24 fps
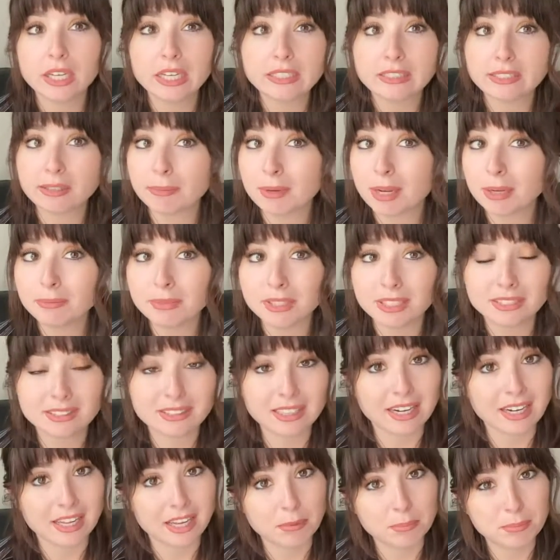Sometimes it's
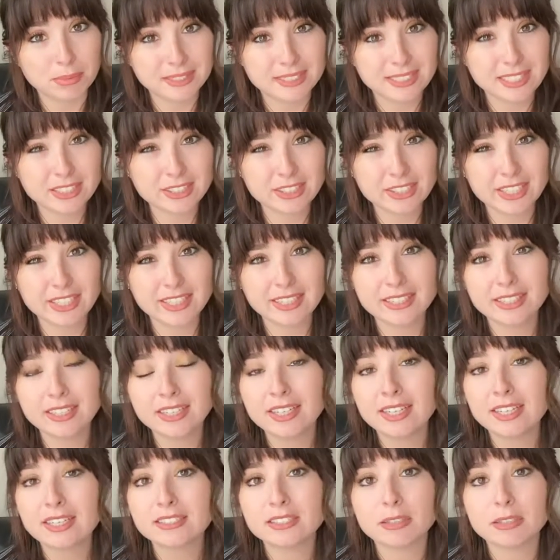signing a petition.